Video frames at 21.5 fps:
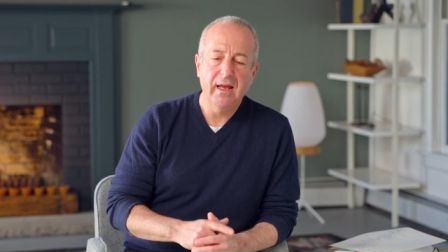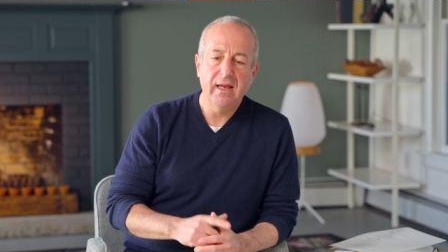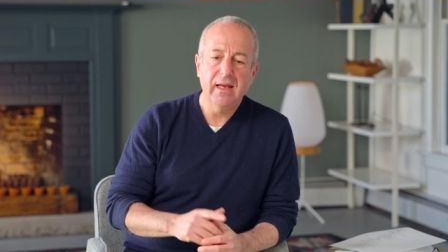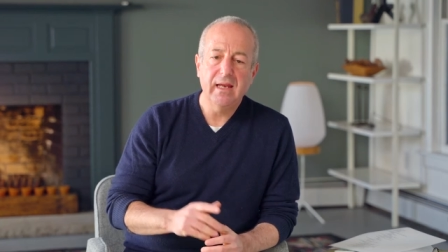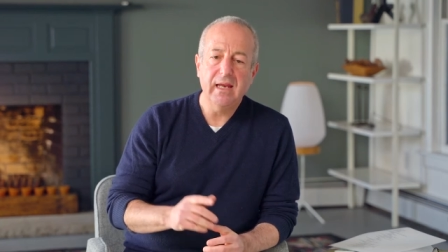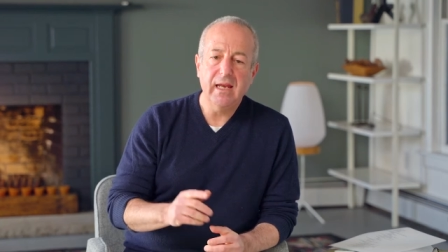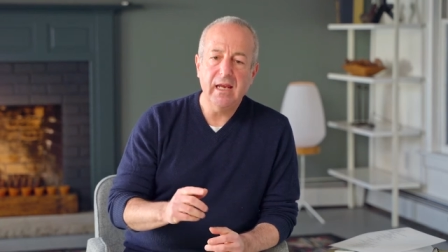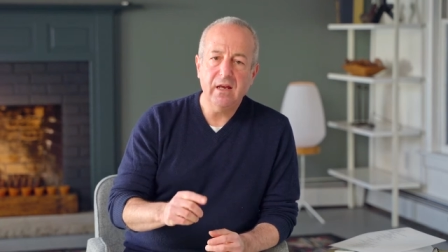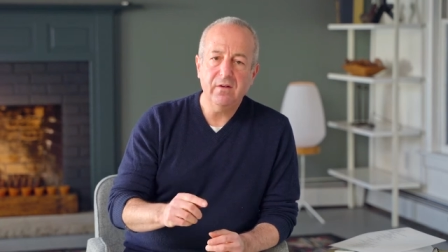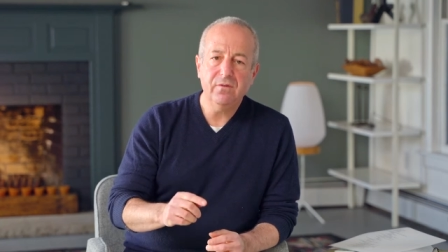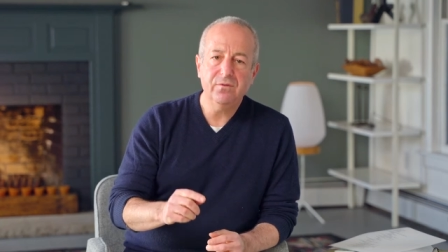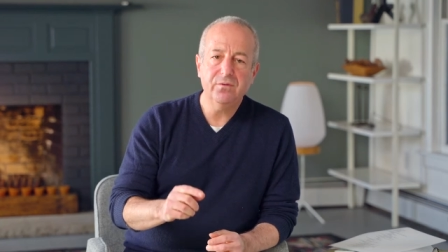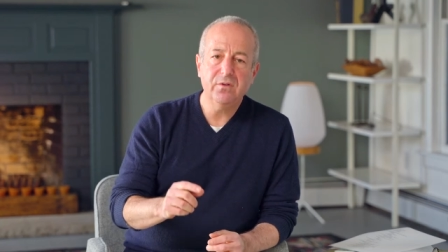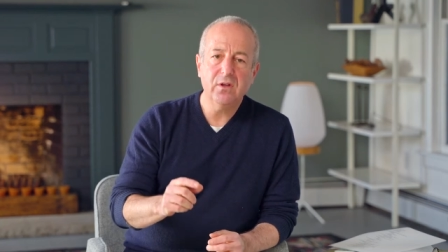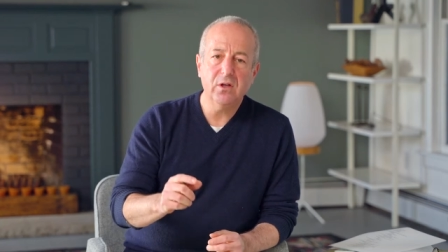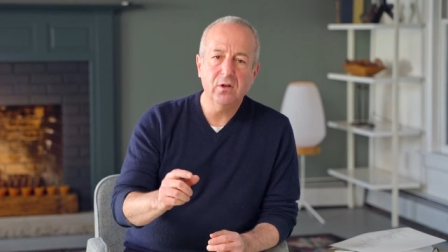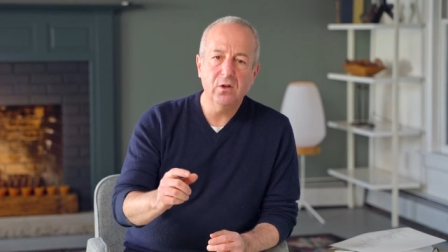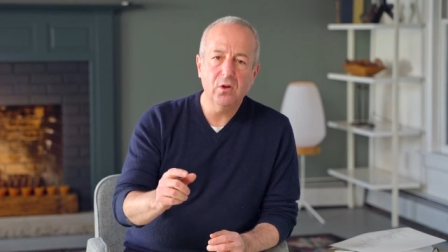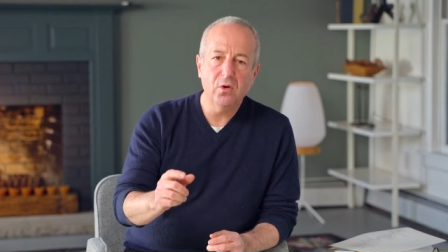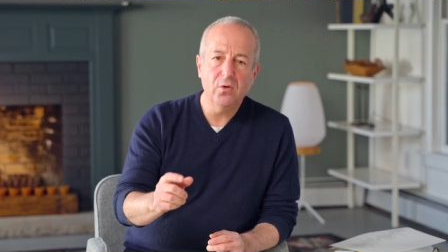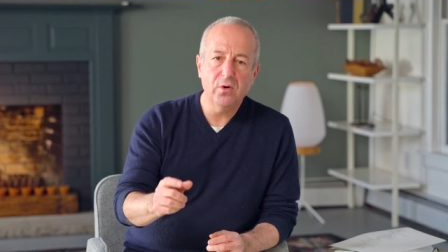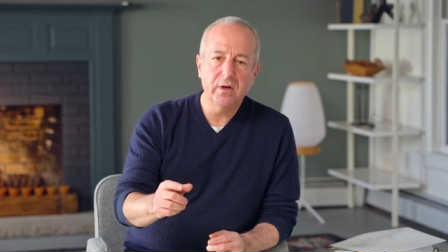If the
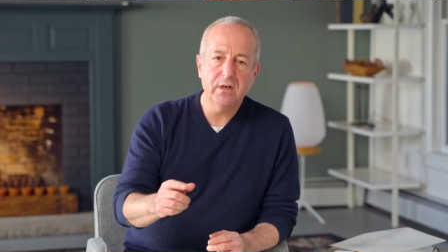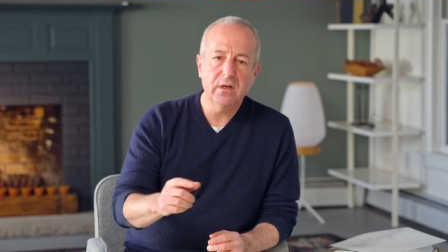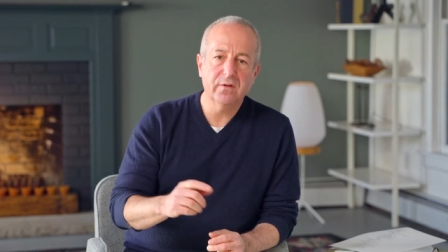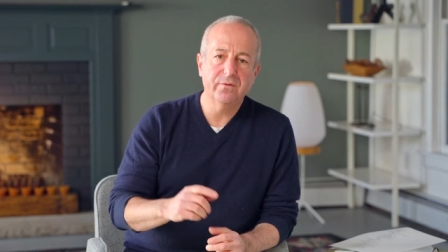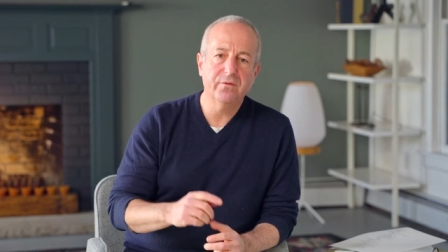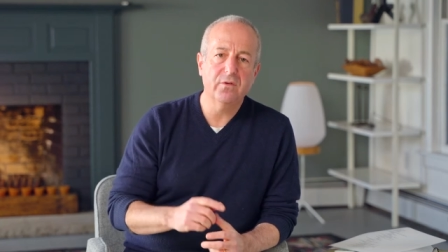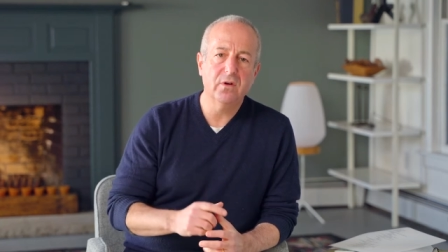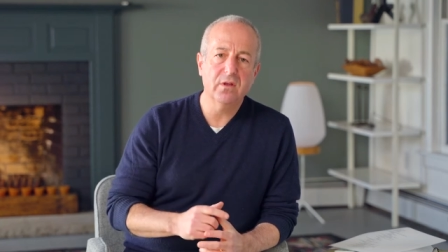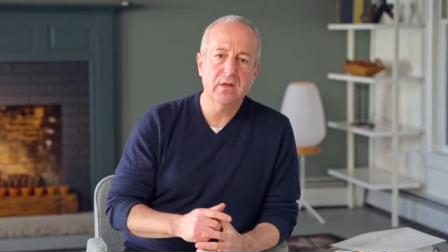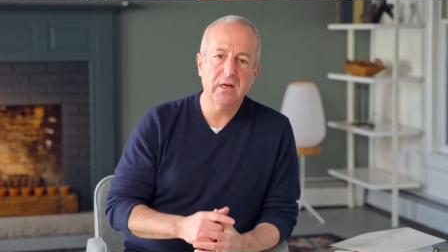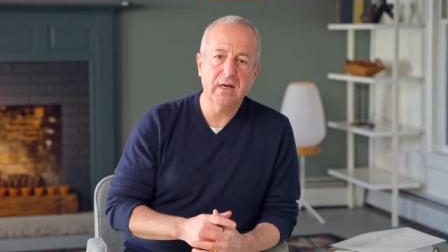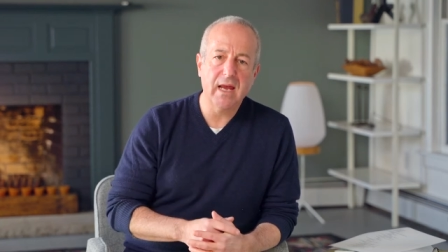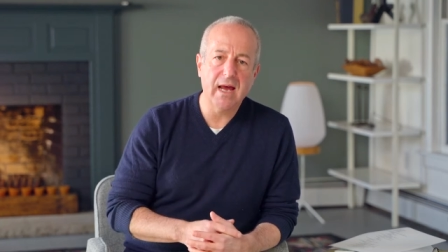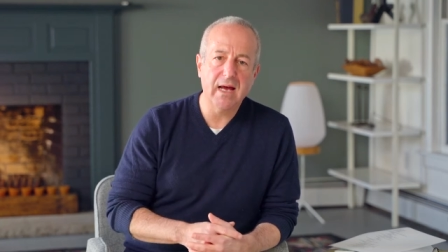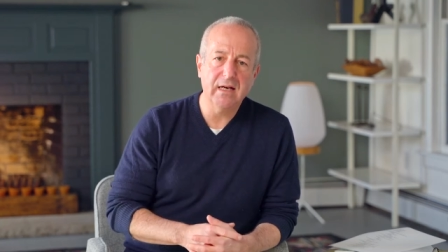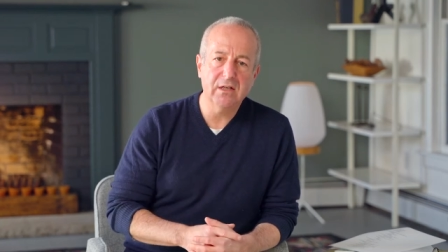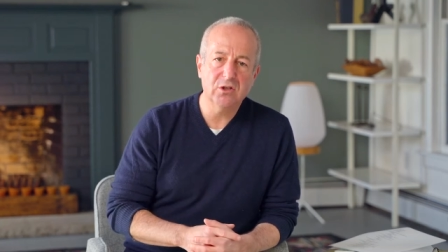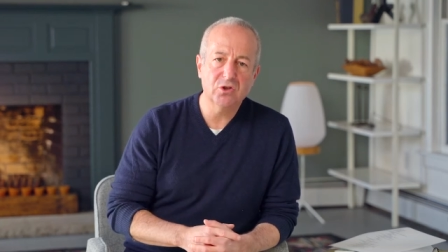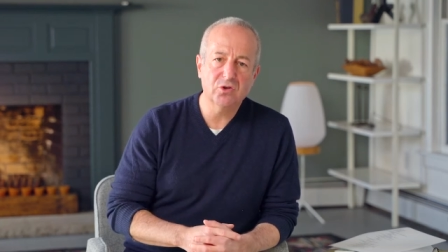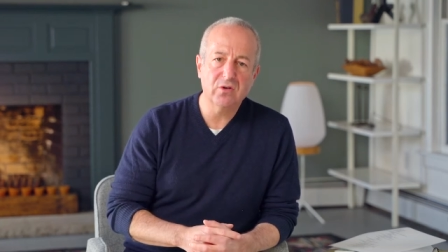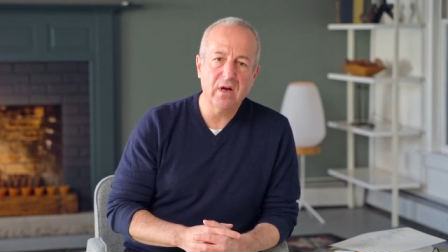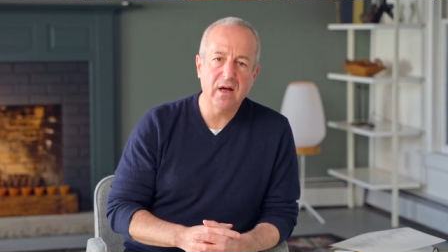lawyer for the
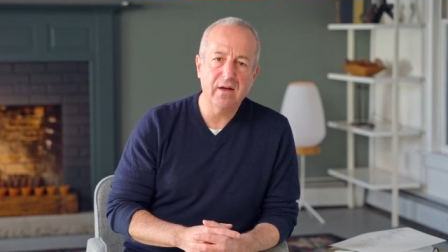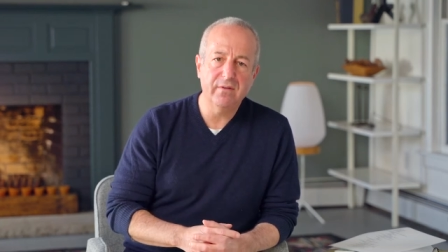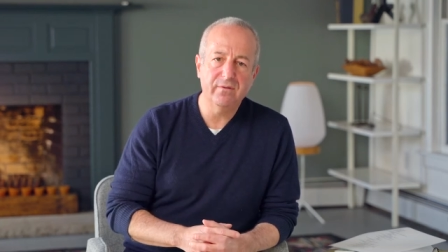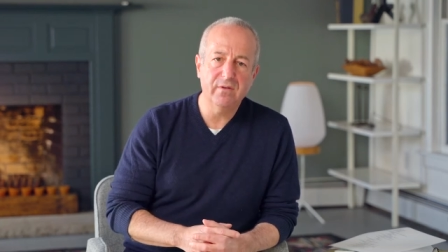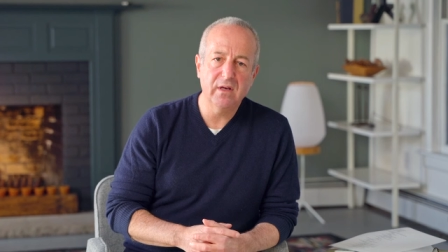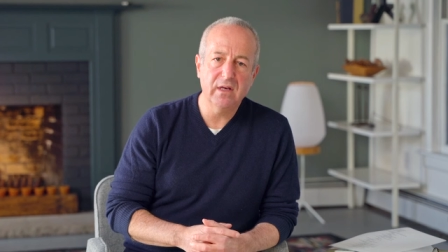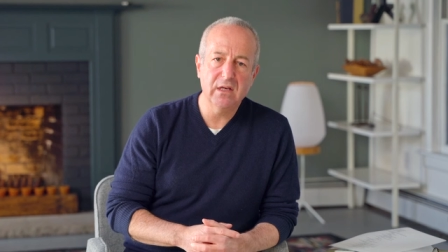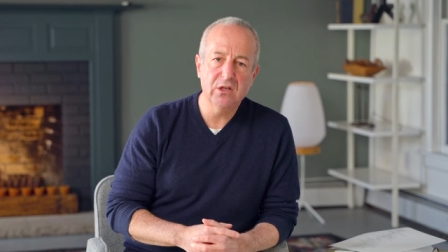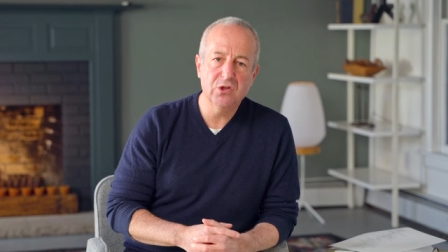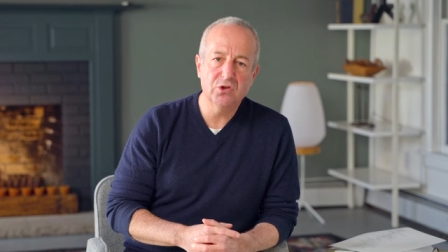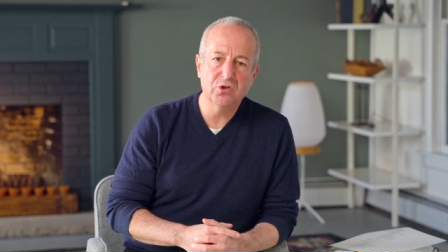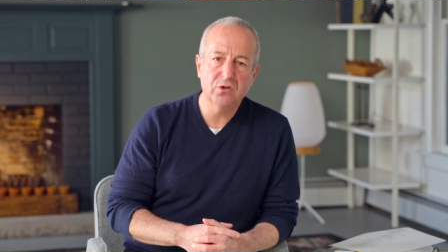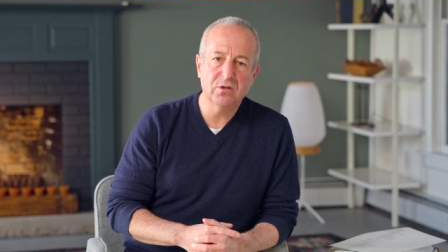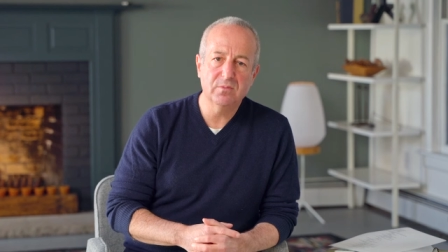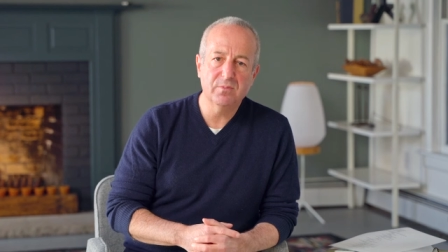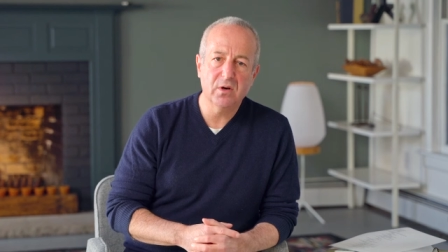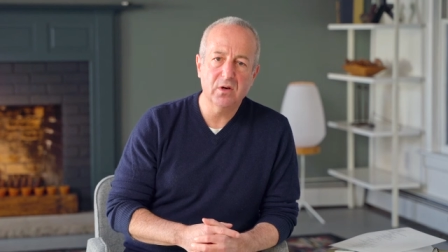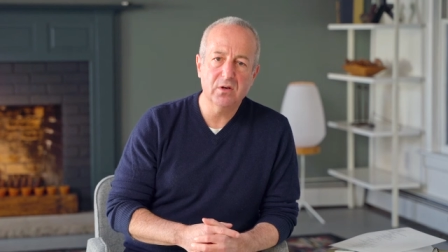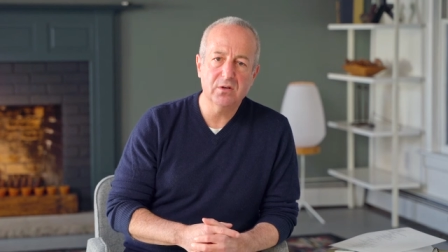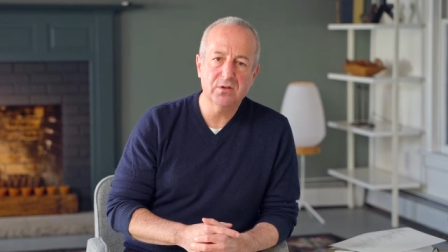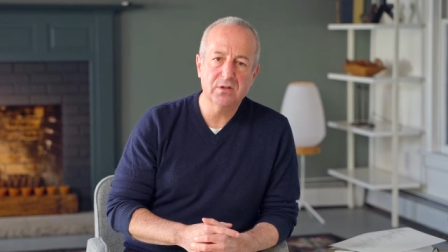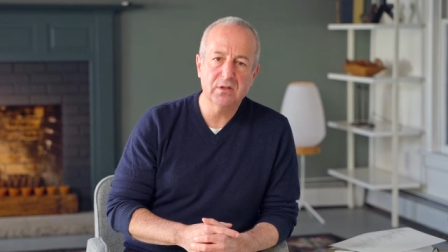catastrophic injured
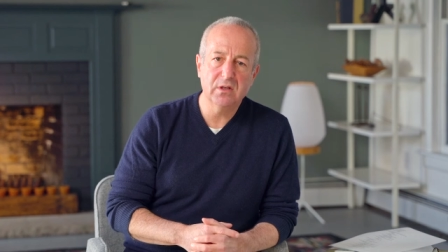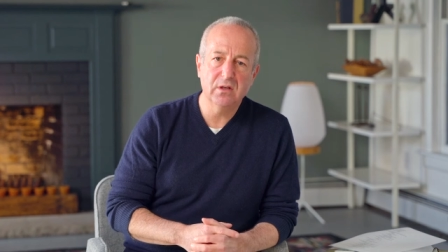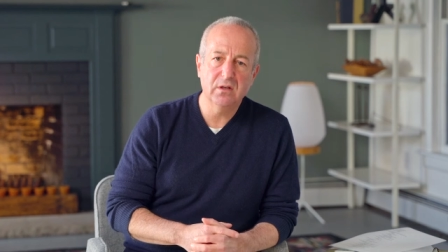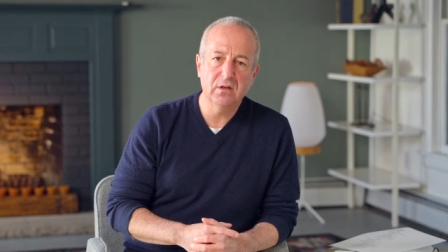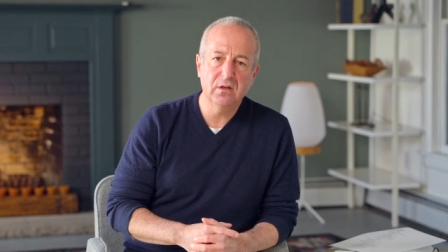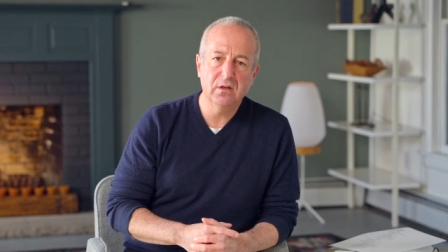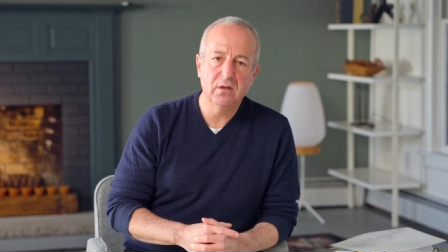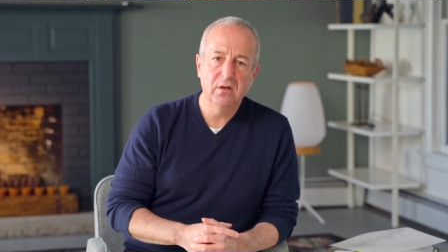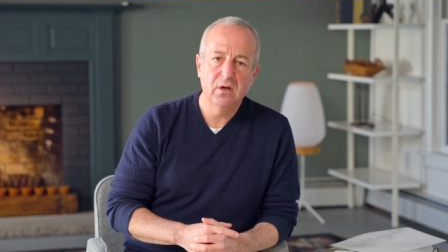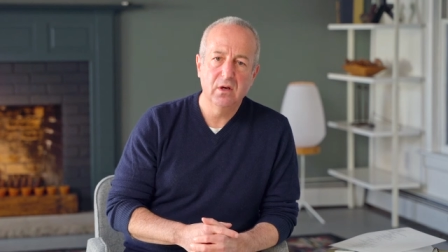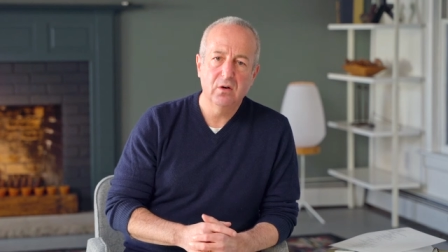person